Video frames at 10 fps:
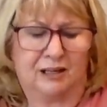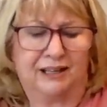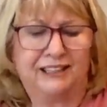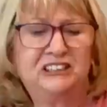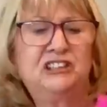
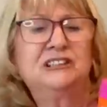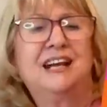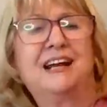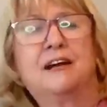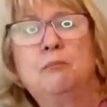It's just
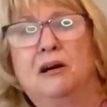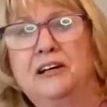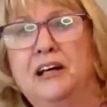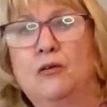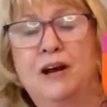like a
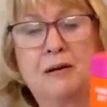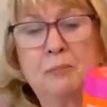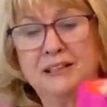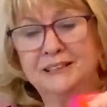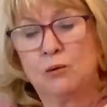body cream,
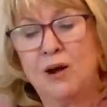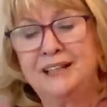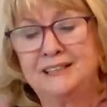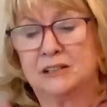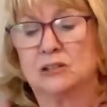but it's
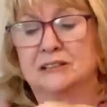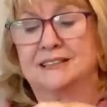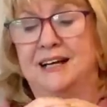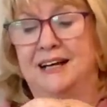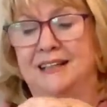quite a good
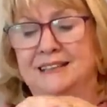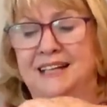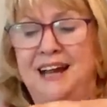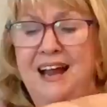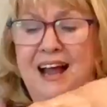size.
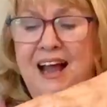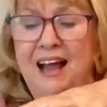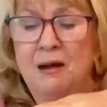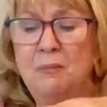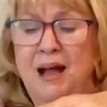
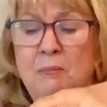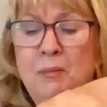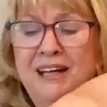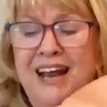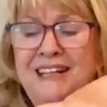And
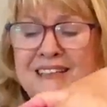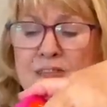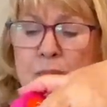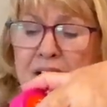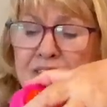my legs
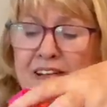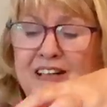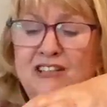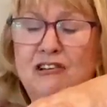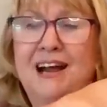have been
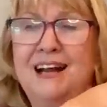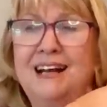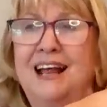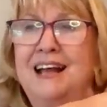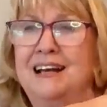very dry
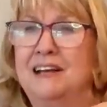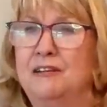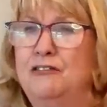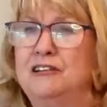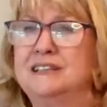lately, the
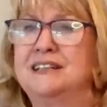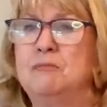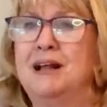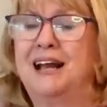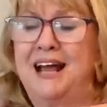fronts of
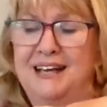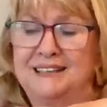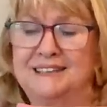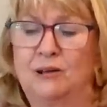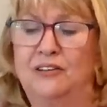my
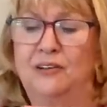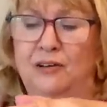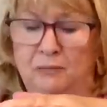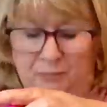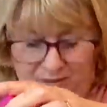legs, so I
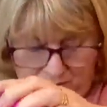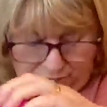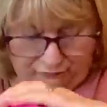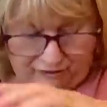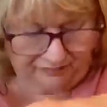thought it'd be good
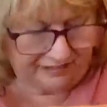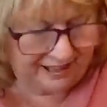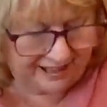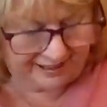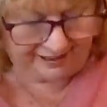from
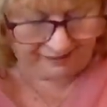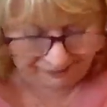there.